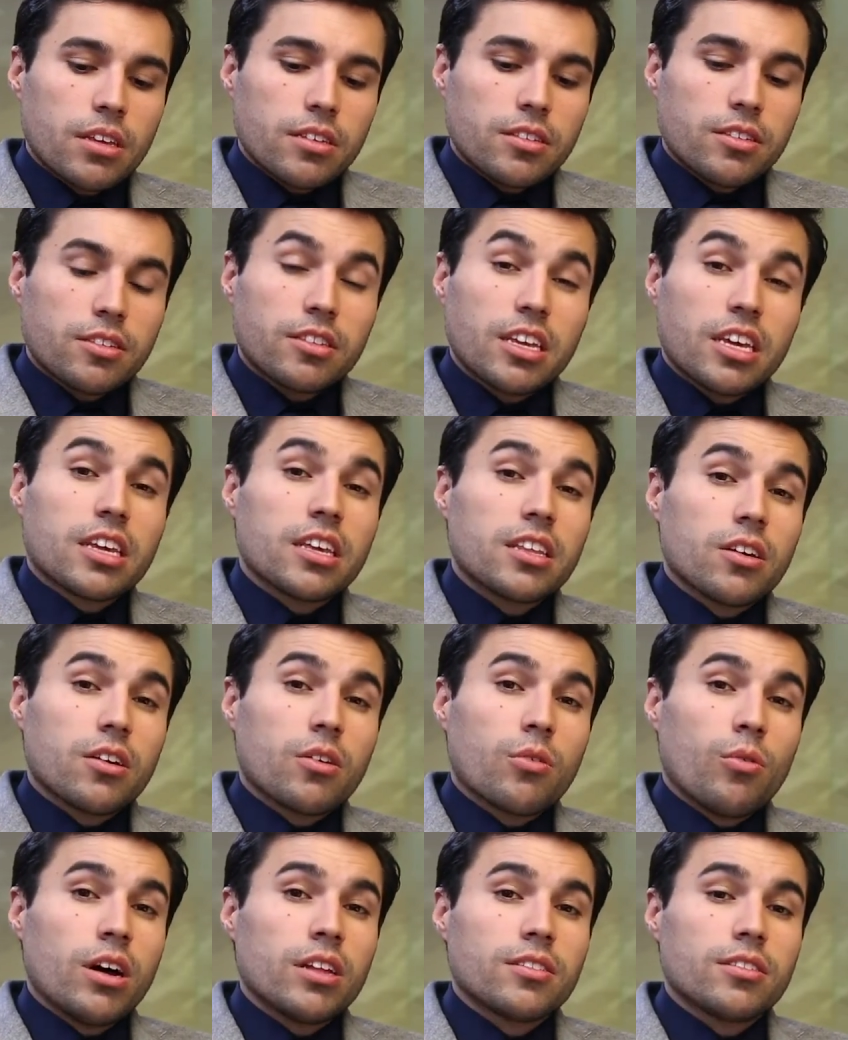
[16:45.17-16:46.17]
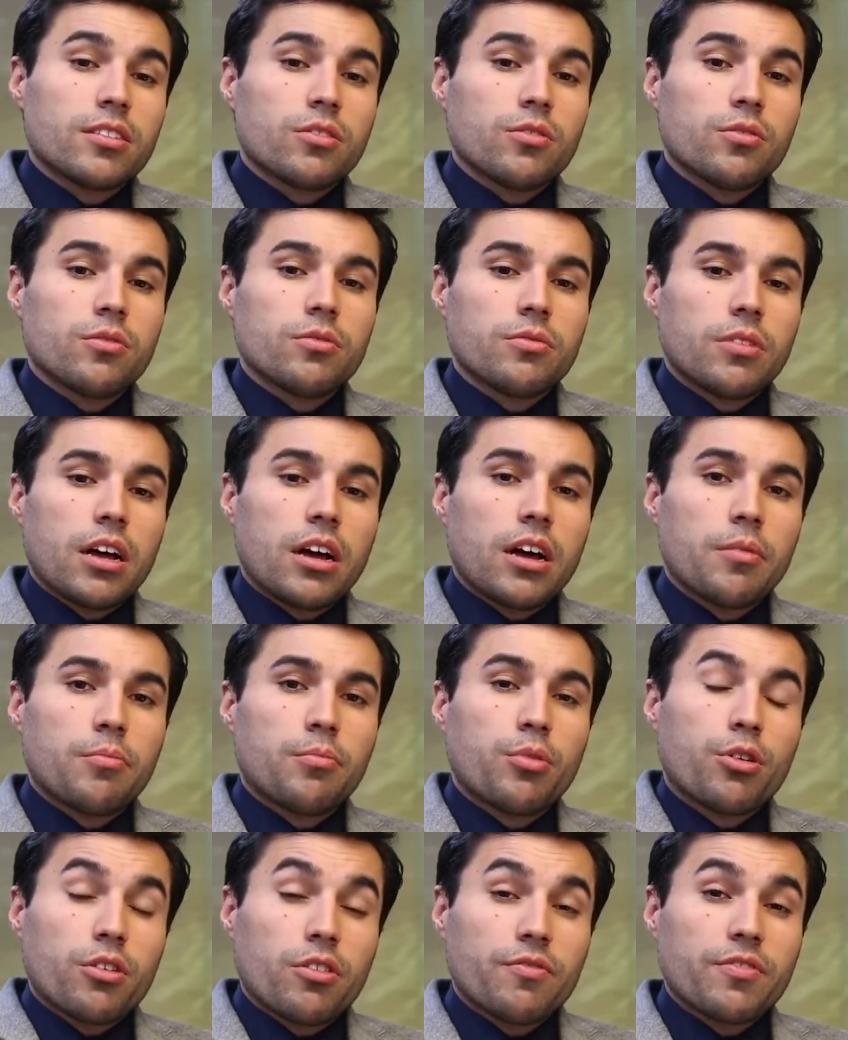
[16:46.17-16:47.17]
sticking on one single
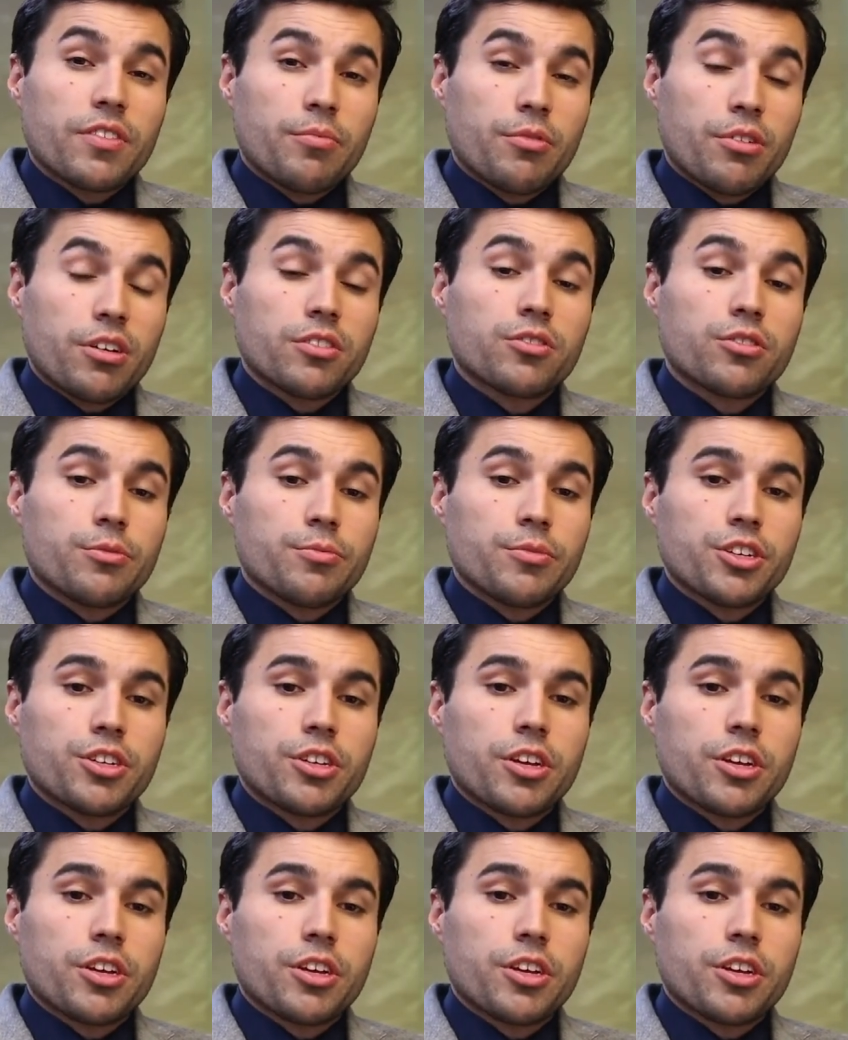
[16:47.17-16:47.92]
part of the brainstorming